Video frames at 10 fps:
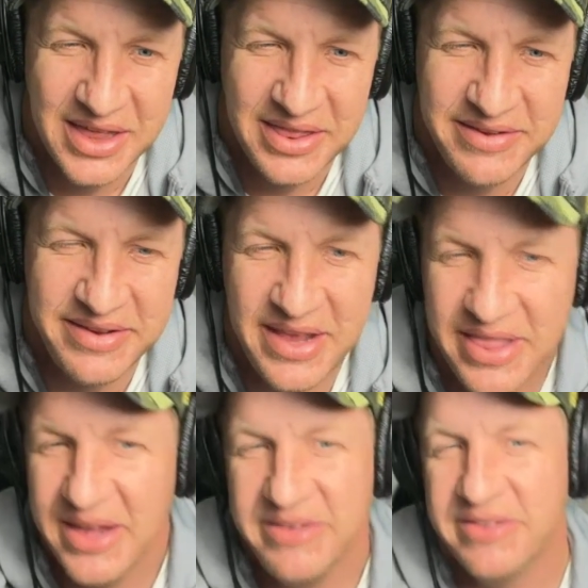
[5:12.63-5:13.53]
the state
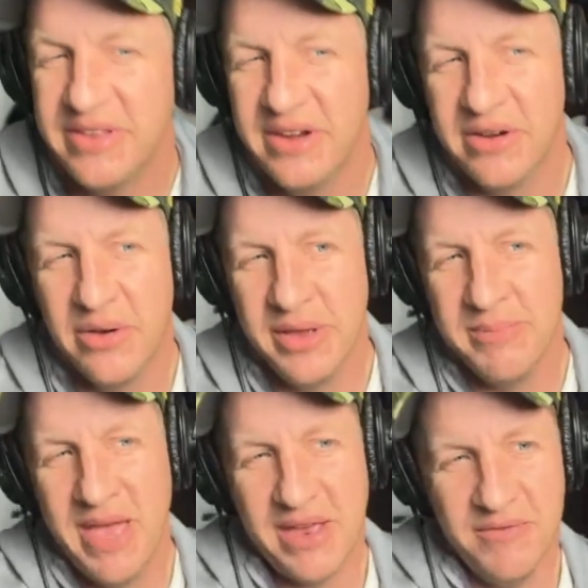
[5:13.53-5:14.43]
legislator going
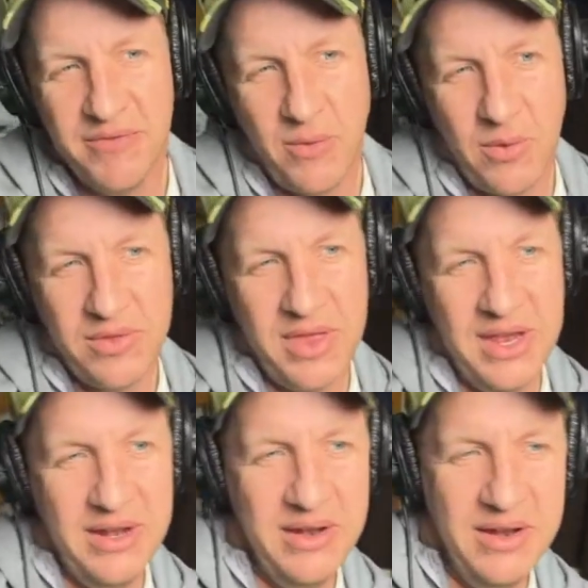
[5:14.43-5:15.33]
back and forth
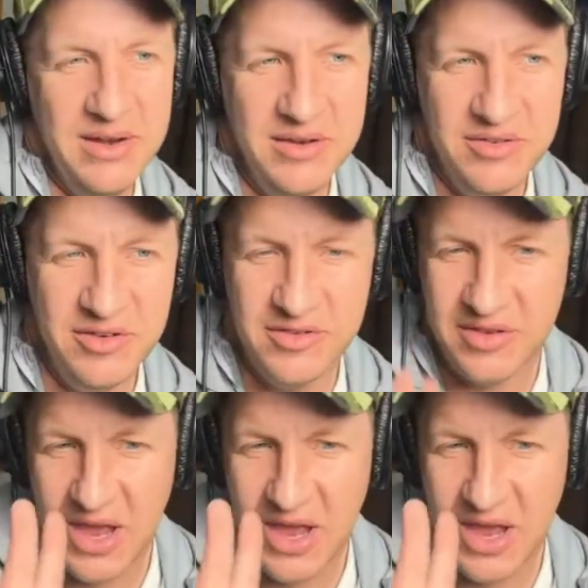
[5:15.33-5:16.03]
on just